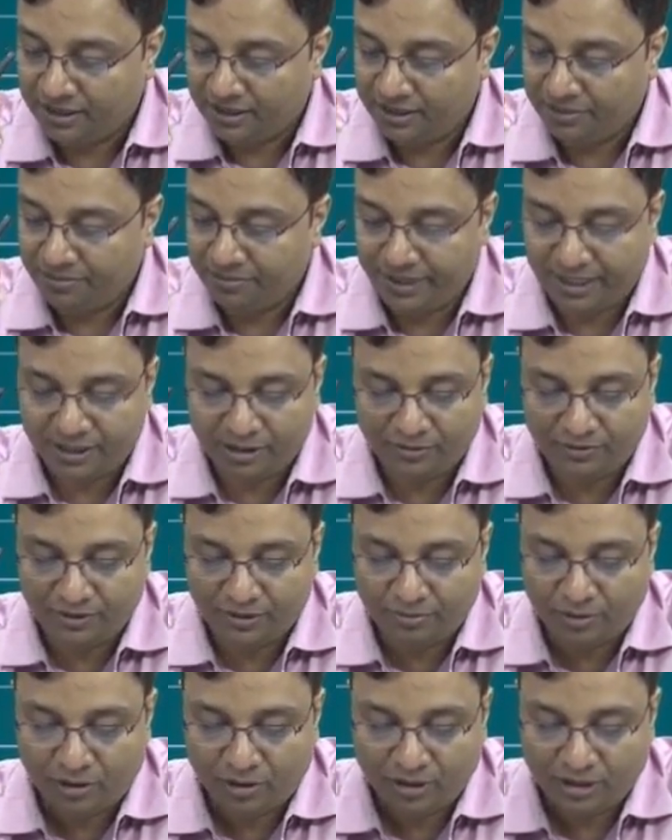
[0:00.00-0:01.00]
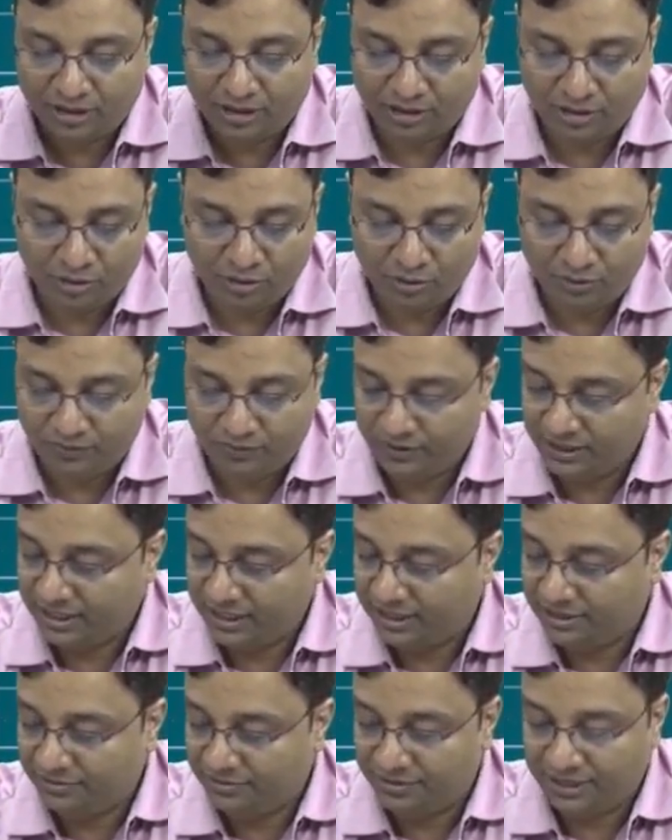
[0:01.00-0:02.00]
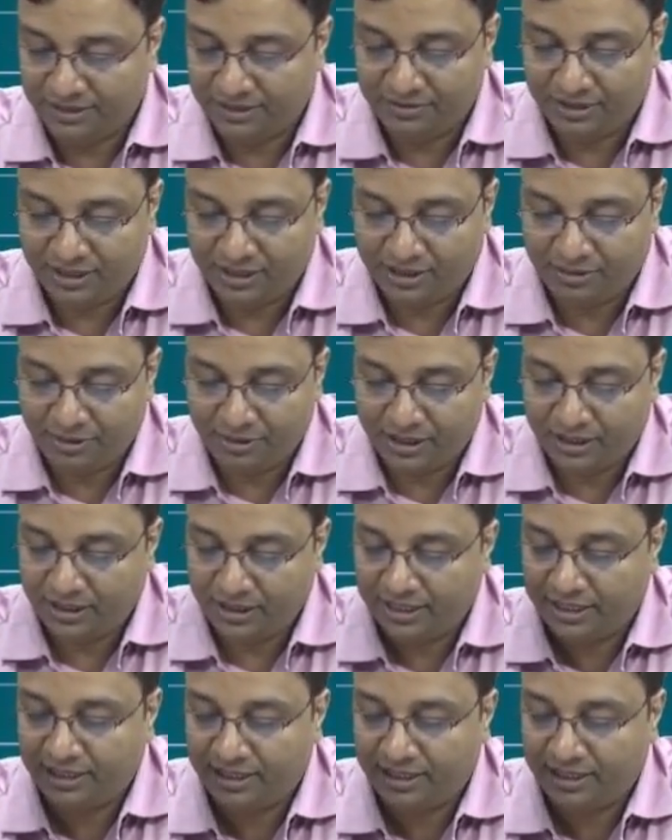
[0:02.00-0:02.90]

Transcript: The base of the block is cube with edge 5 cm